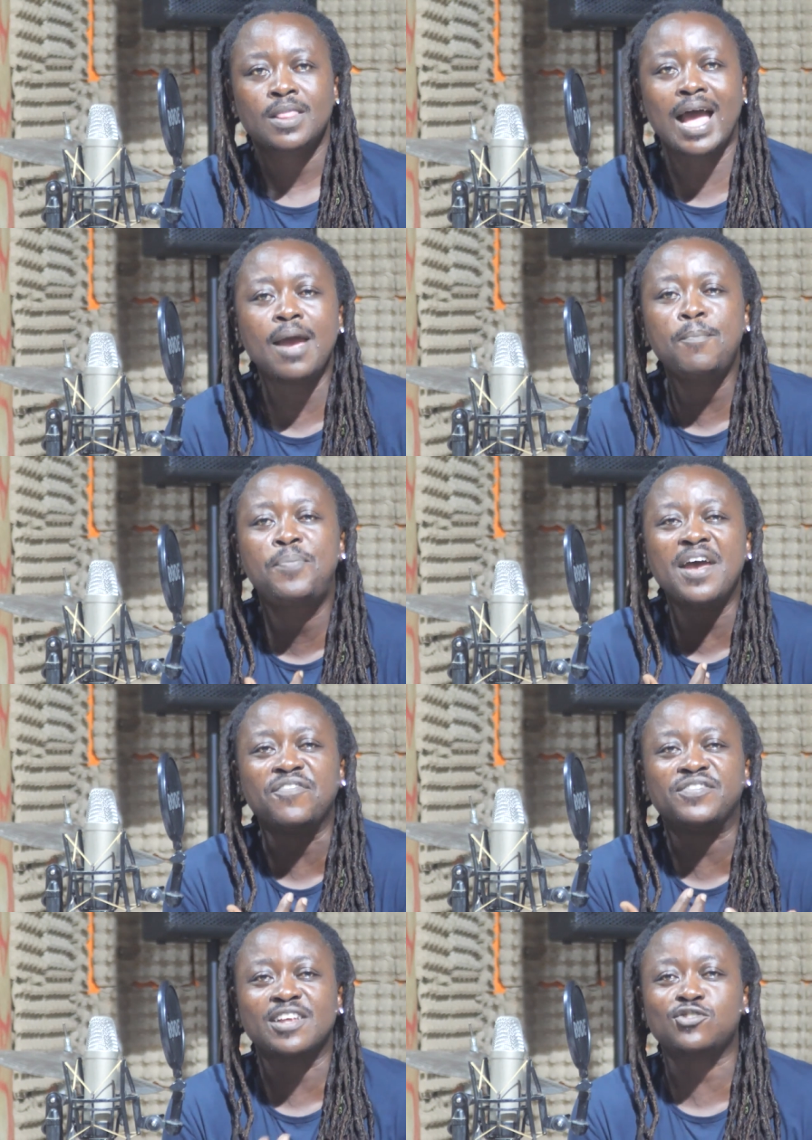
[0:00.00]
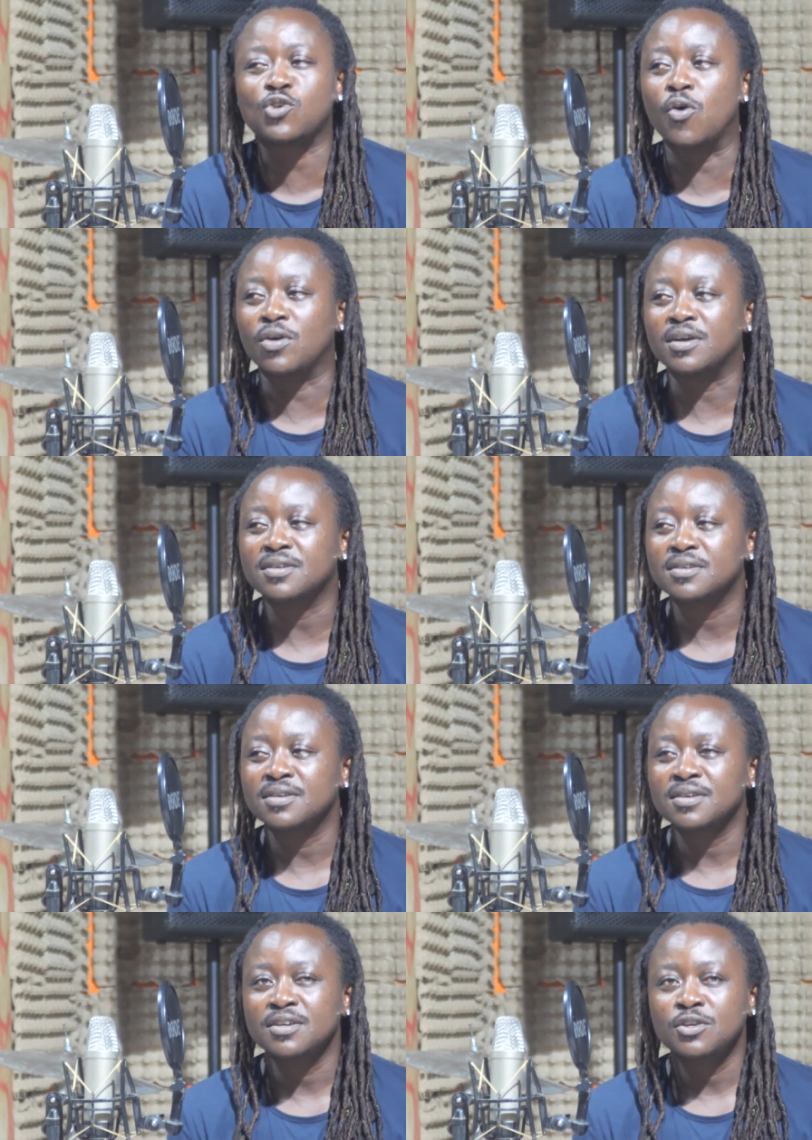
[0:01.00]
I birthed the song.
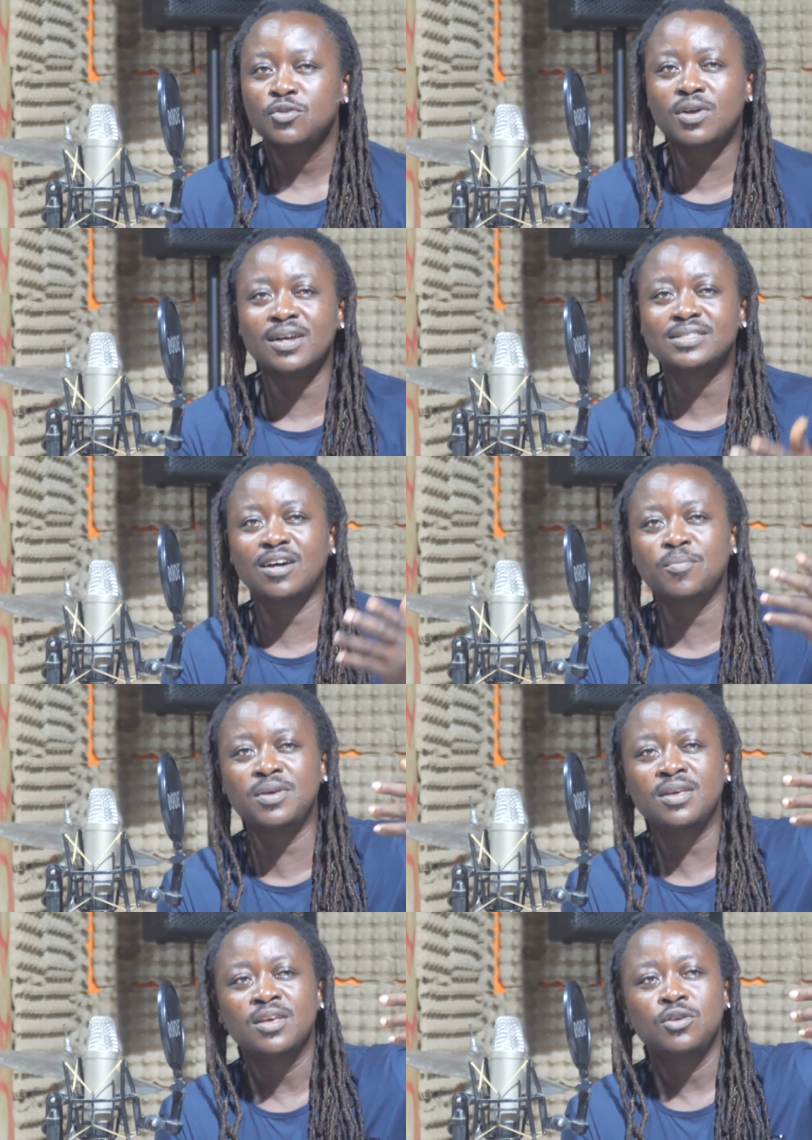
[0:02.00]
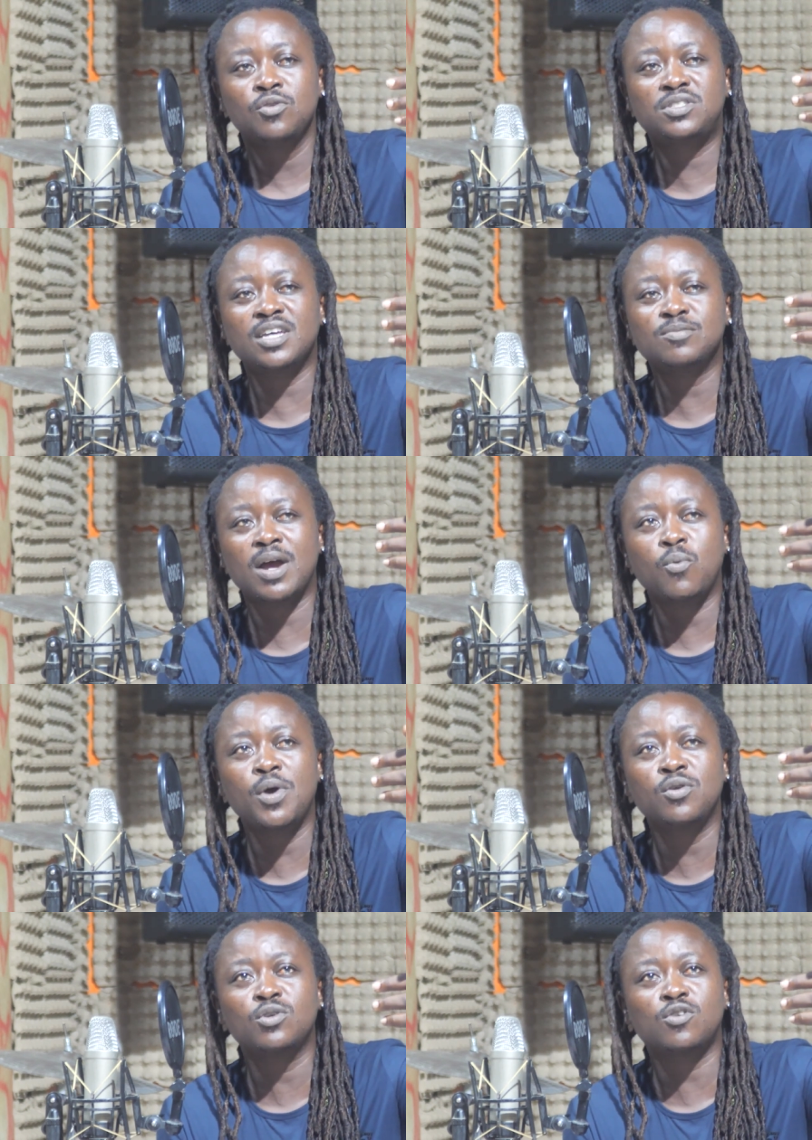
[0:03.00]
You can't tell me you changed my
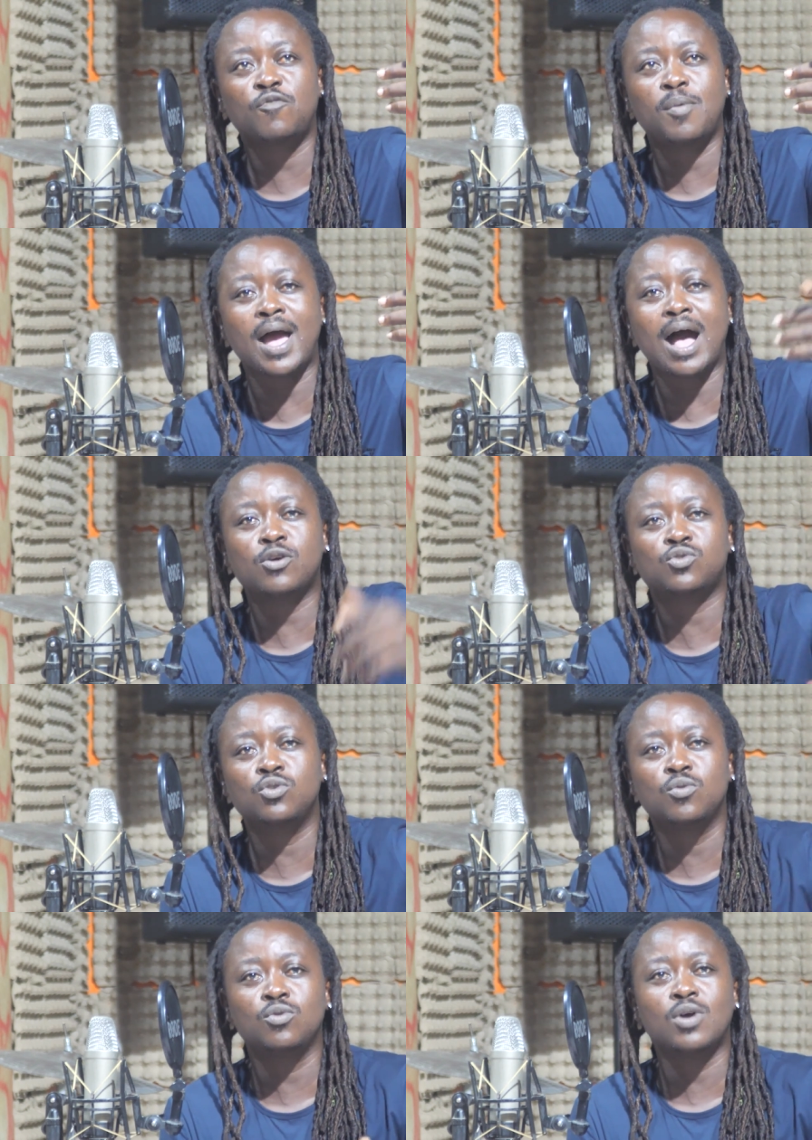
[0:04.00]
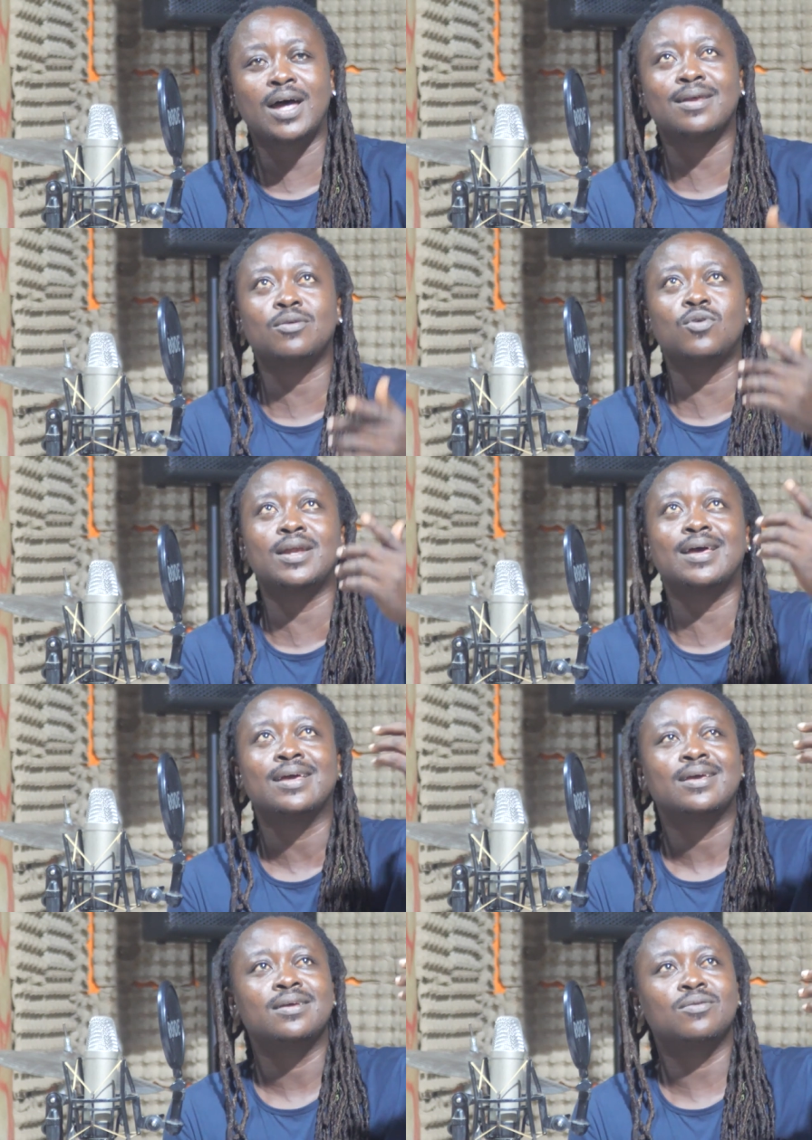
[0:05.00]
windows of my house, so you are the
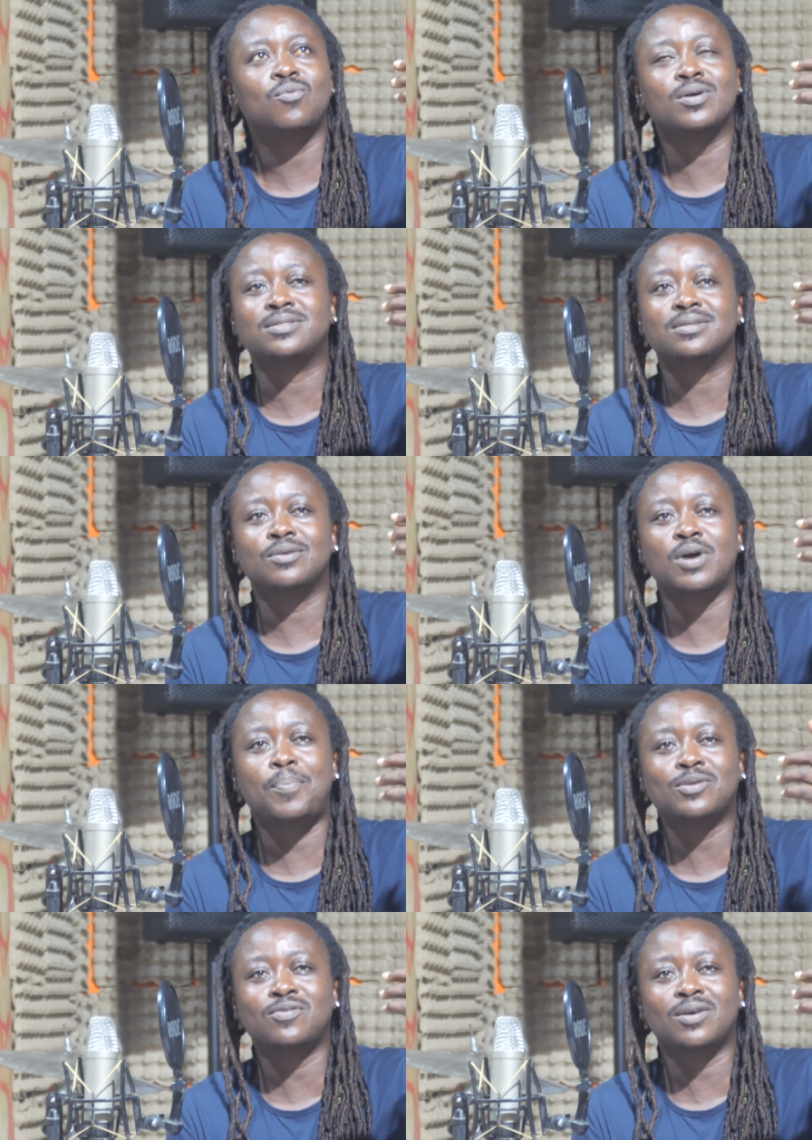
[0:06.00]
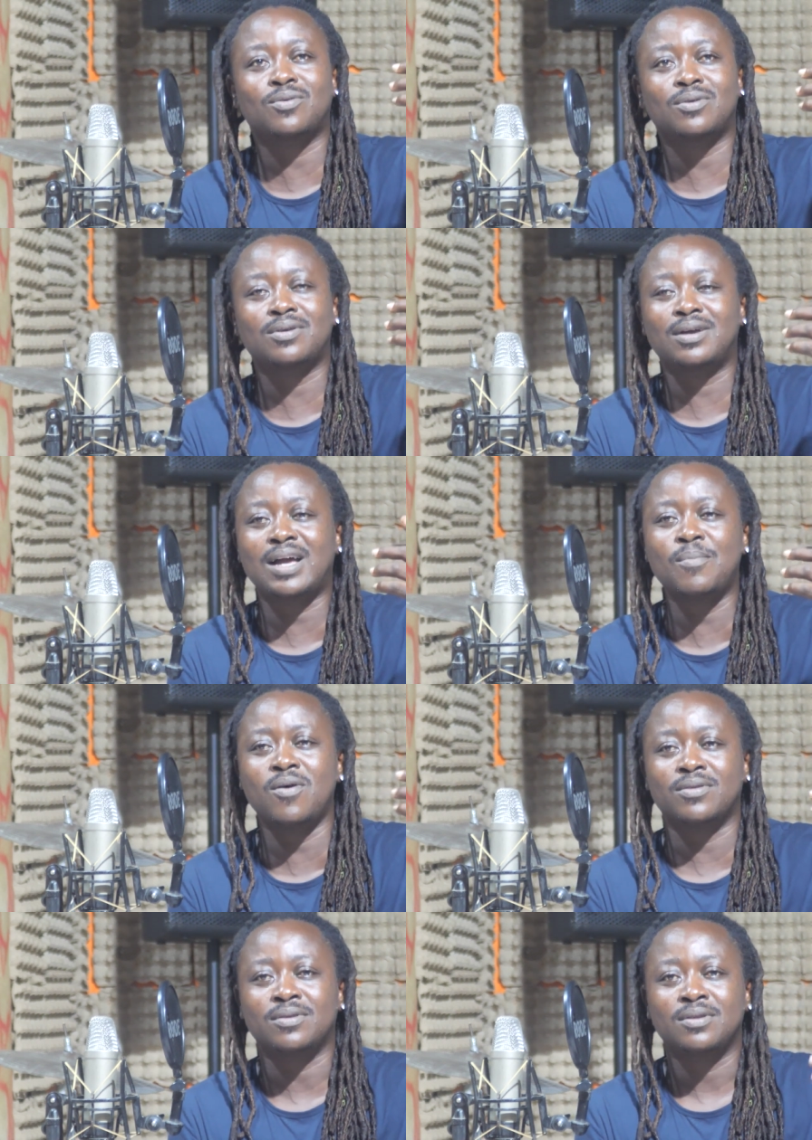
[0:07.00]
what? You are part of the. Come on.